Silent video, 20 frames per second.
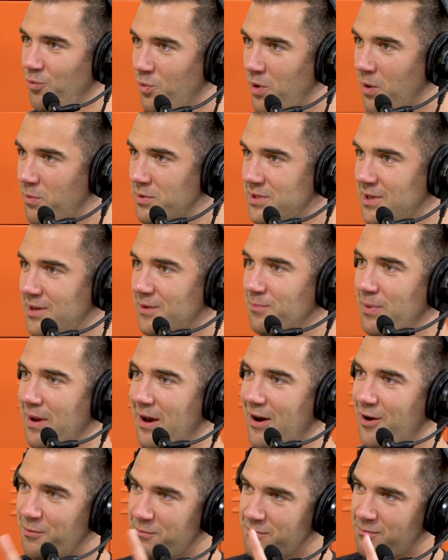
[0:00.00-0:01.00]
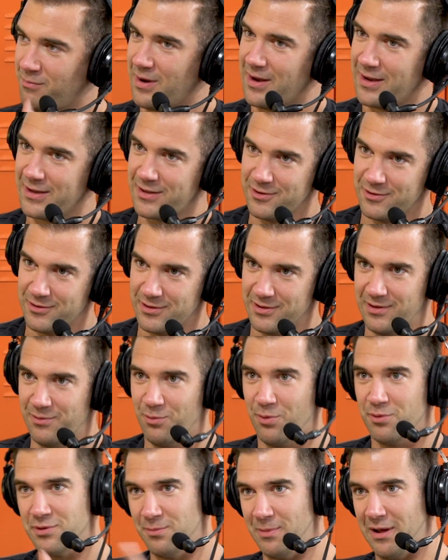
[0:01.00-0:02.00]
What was it about Michael
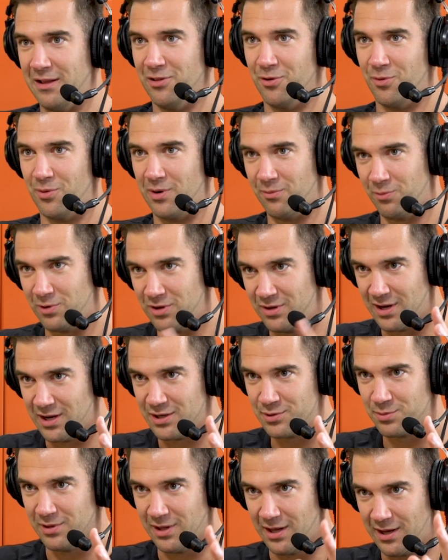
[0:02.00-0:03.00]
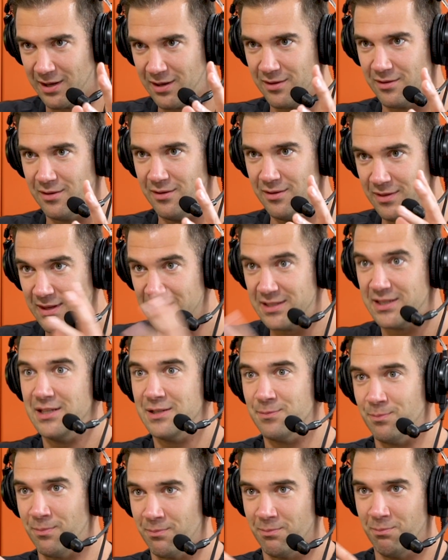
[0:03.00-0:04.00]
and what was it about Lauryn where you guys were like, this
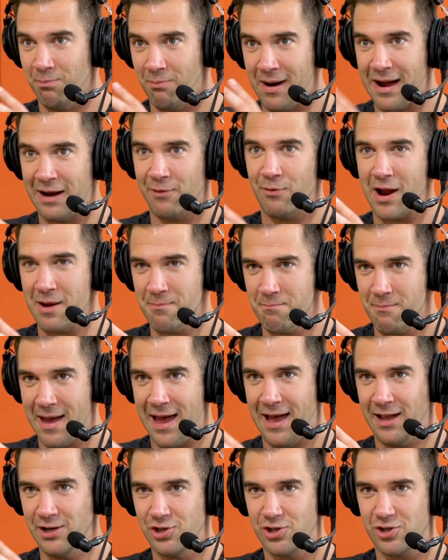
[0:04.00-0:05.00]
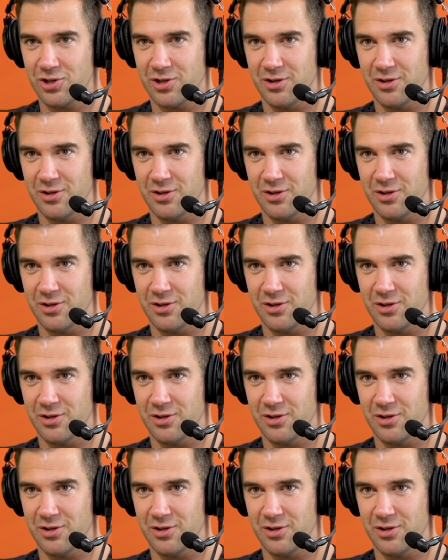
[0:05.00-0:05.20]
is my right match?